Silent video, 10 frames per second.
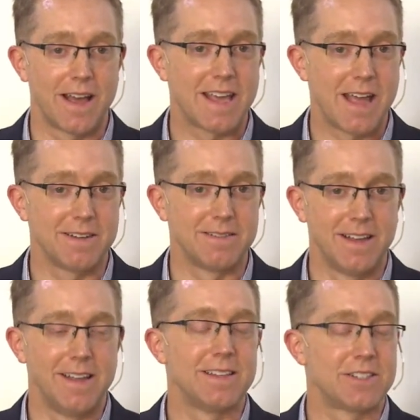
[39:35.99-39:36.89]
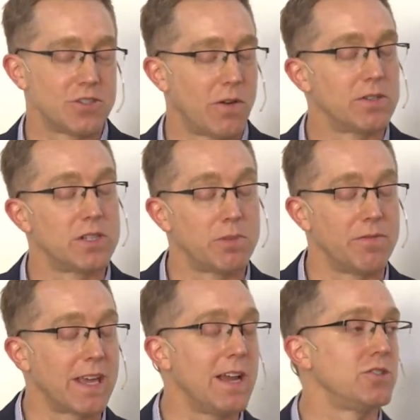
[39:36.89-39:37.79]
I can't, this is
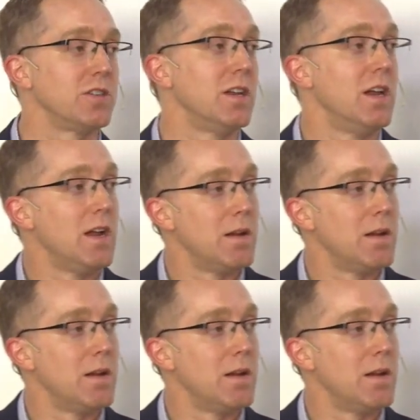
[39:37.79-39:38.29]
oversimplification, mm -hmm.